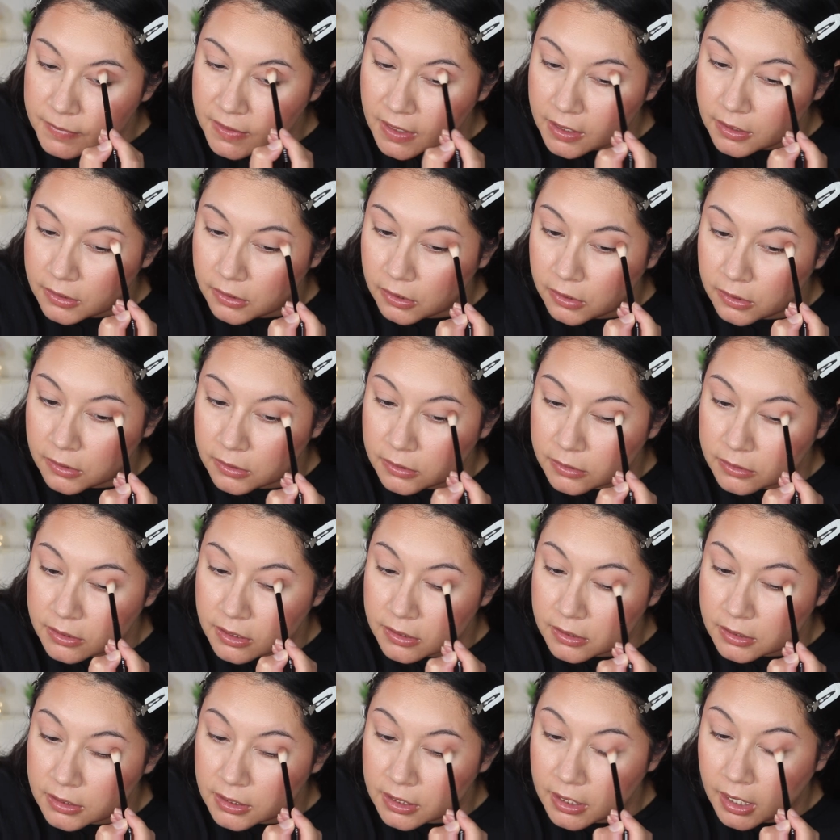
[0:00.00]
that on
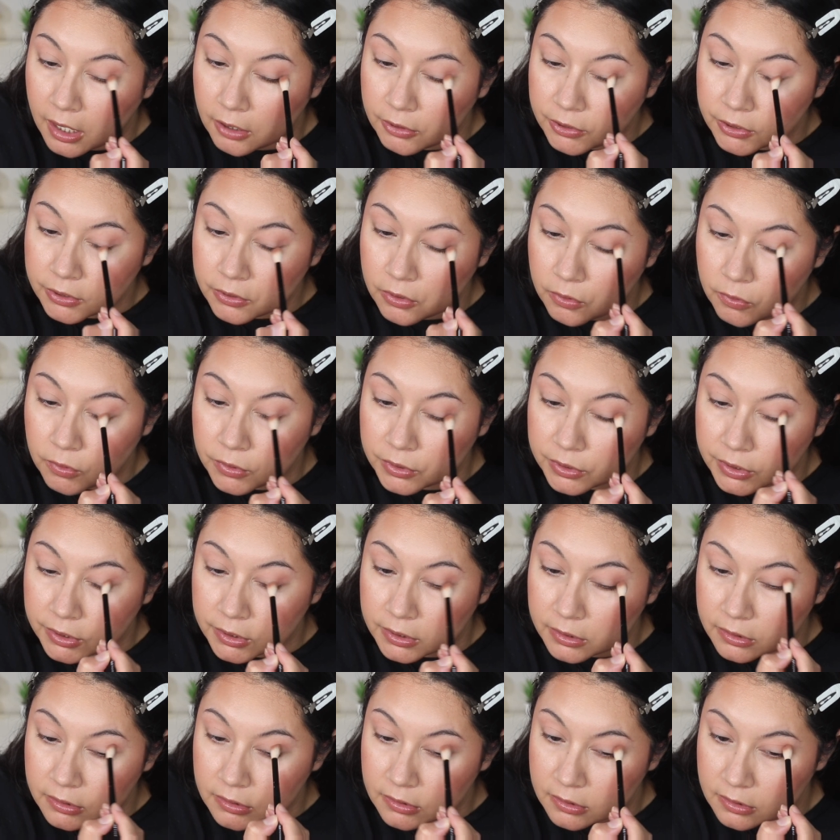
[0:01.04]
the outer
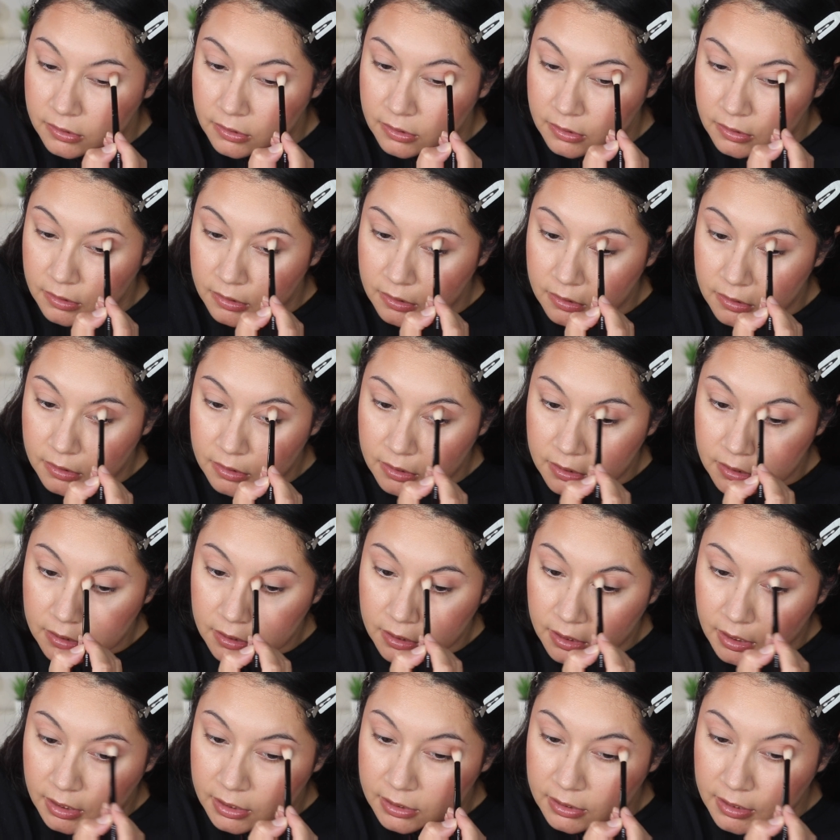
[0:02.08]
corner
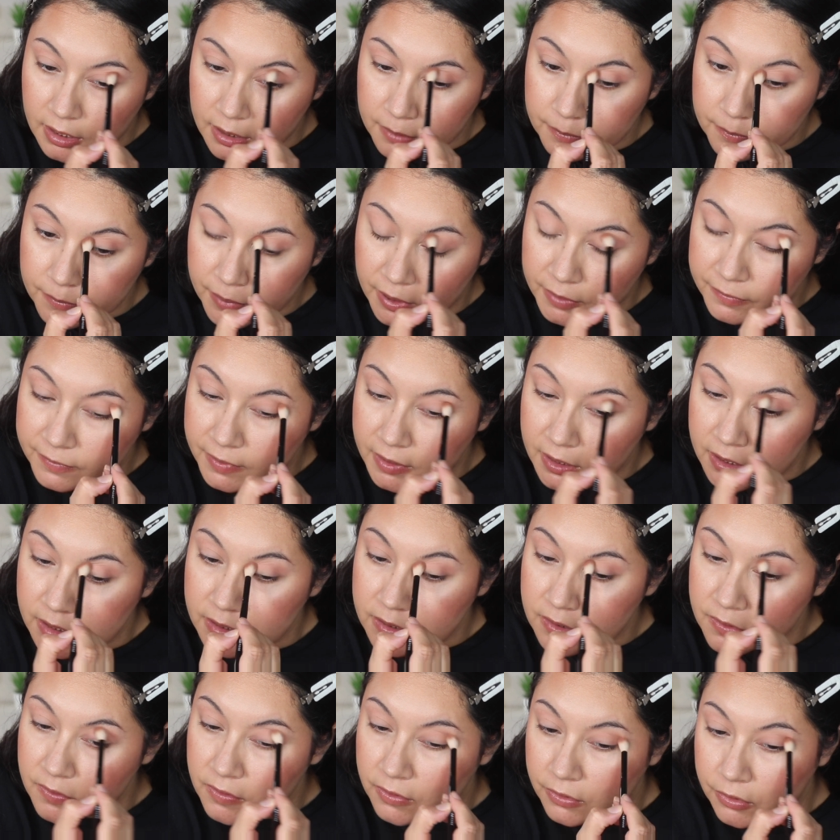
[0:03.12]
and then buff it
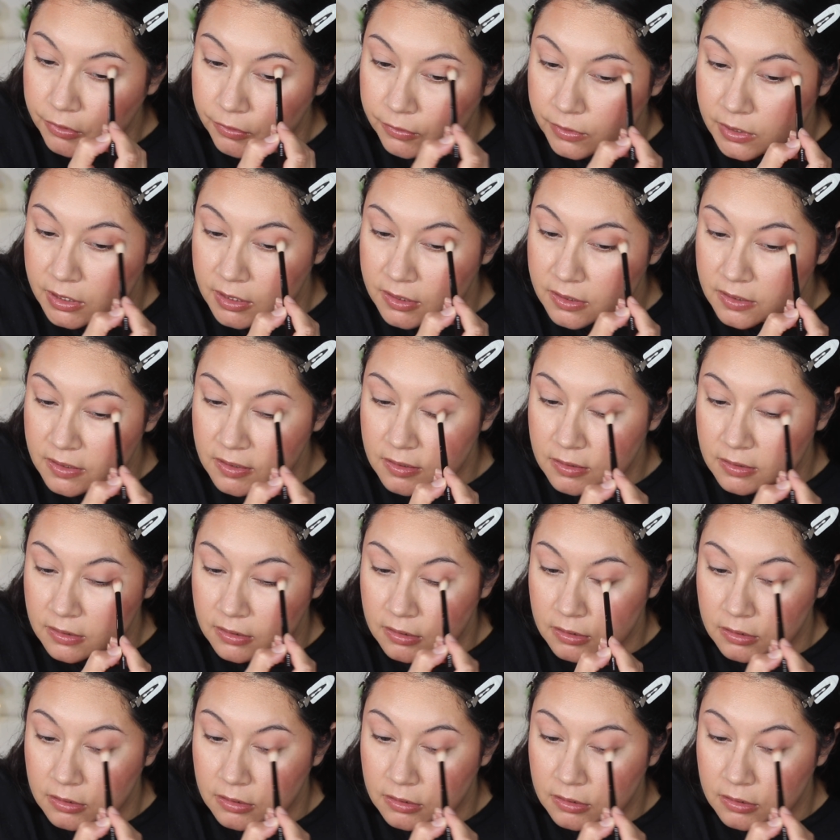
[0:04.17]
into the crease.